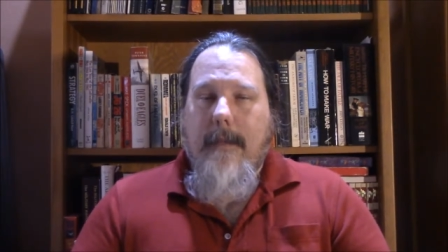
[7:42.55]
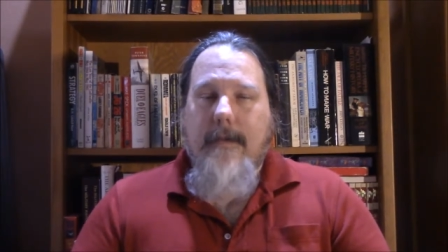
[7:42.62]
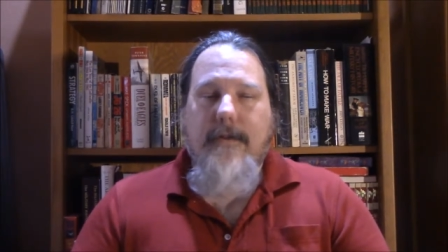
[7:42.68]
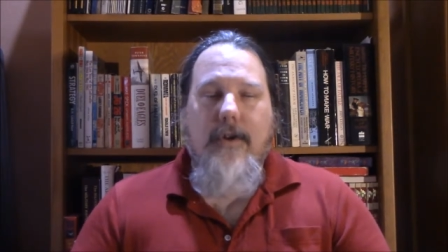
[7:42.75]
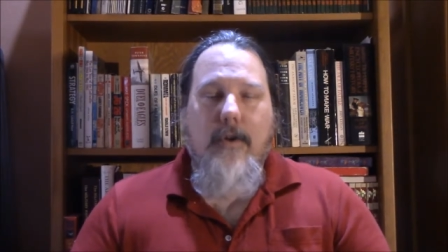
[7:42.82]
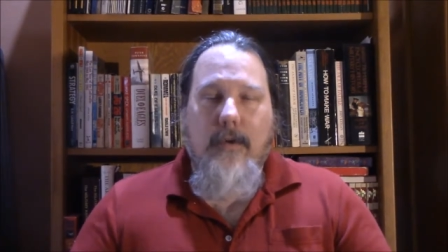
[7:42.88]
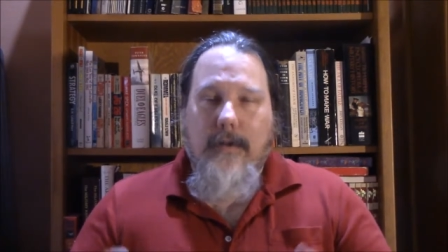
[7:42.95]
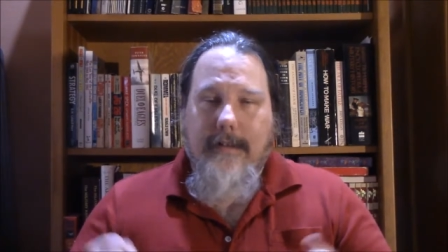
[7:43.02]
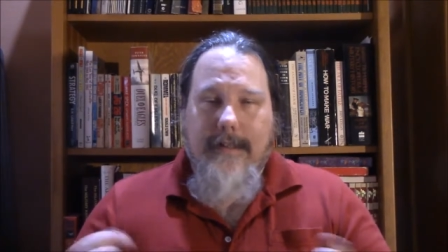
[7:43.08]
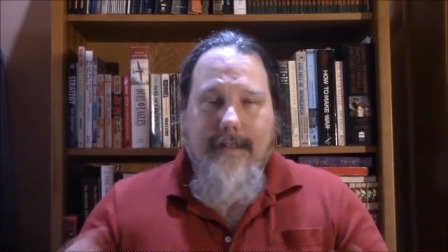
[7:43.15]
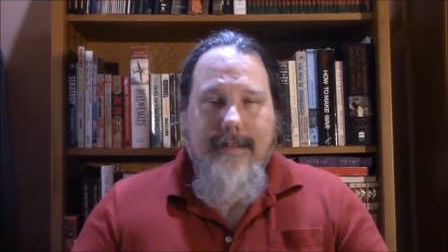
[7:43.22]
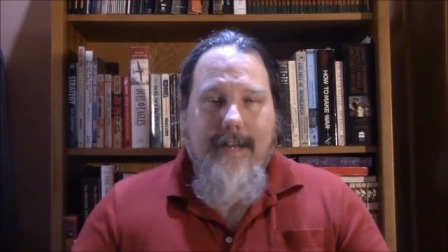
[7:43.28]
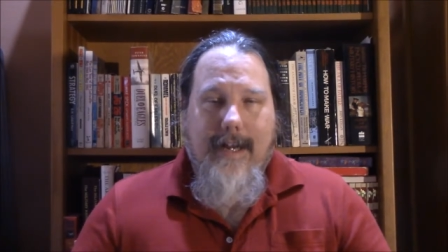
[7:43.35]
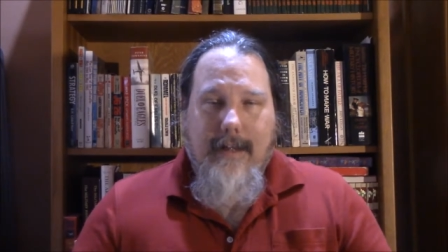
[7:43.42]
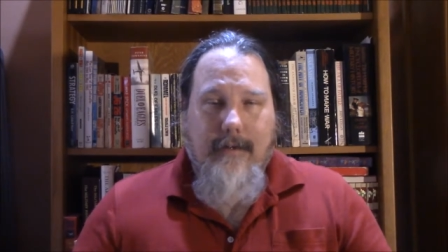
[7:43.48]
So
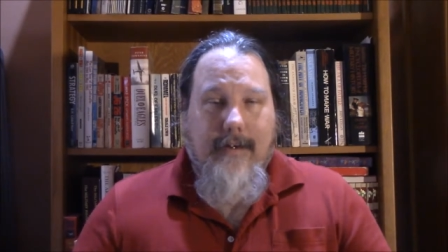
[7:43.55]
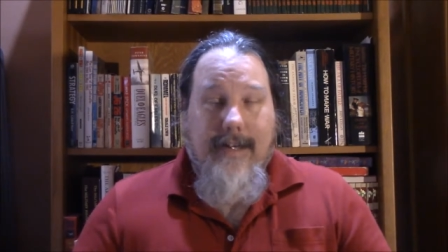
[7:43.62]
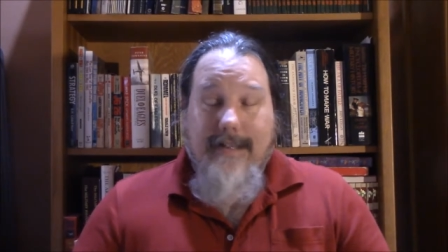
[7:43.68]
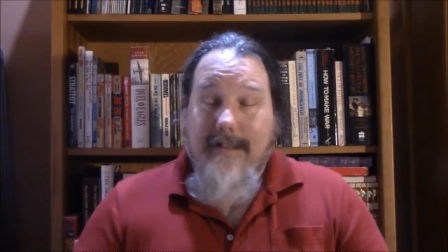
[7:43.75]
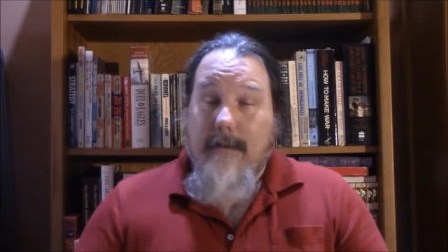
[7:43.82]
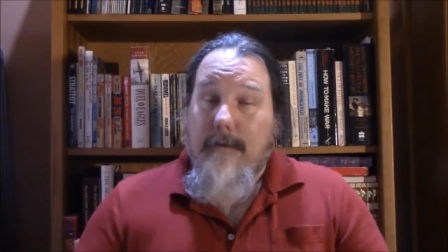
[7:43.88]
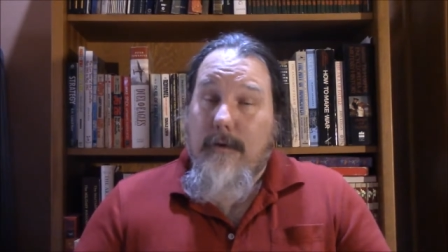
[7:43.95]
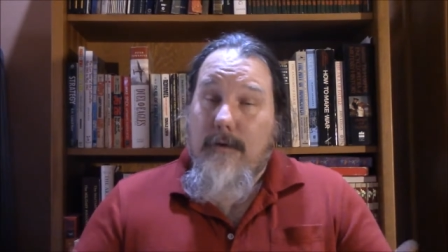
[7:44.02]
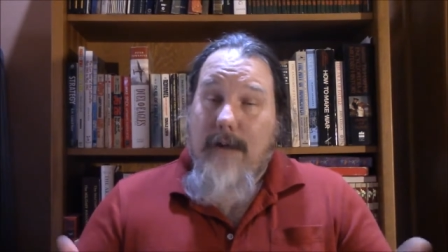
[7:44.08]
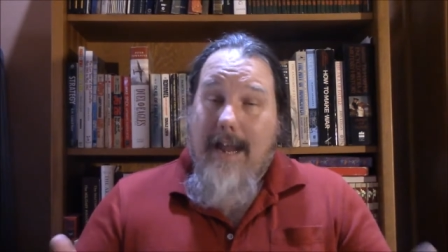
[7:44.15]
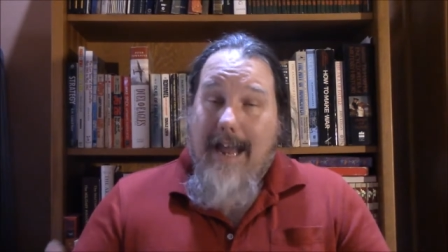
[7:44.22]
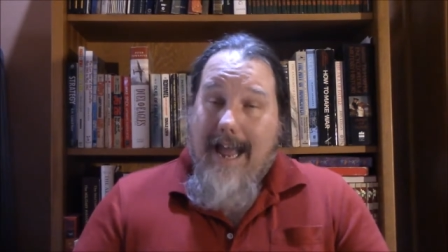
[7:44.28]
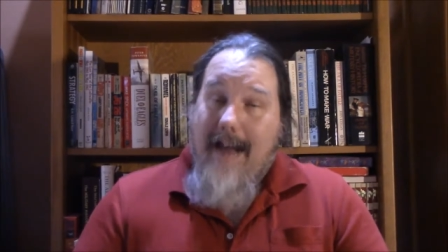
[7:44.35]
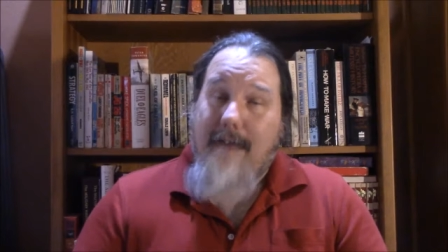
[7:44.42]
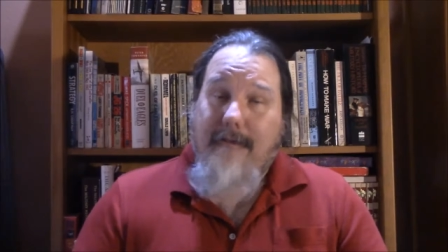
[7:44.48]
list tailoring is something you
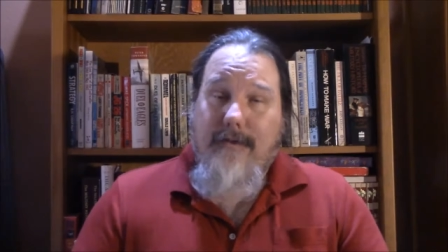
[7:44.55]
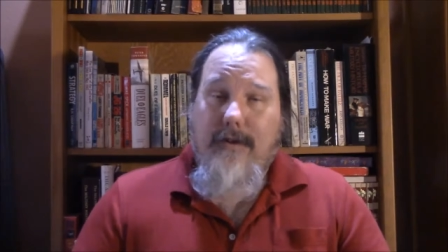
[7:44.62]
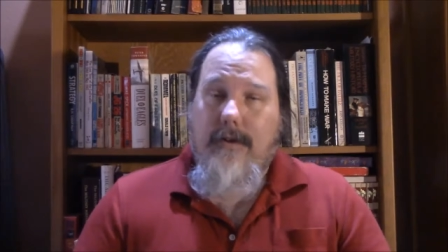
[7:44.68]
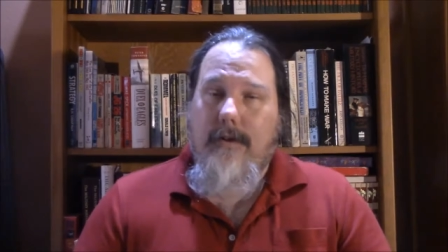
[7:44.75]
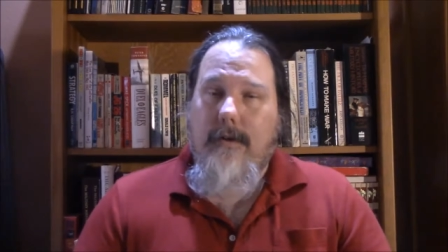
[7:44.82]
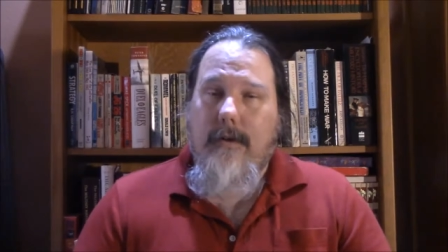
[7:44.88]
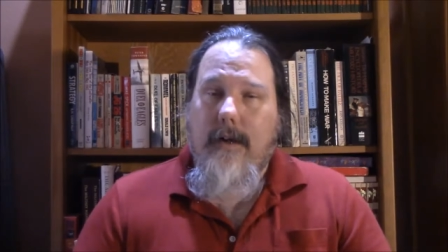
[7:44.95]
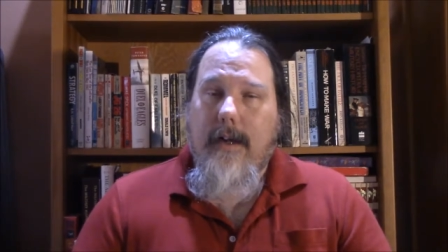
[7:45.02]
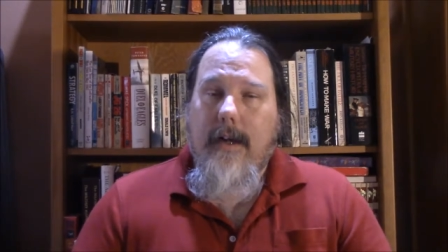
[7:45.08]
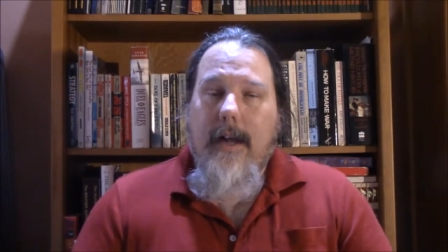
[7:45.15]
have to do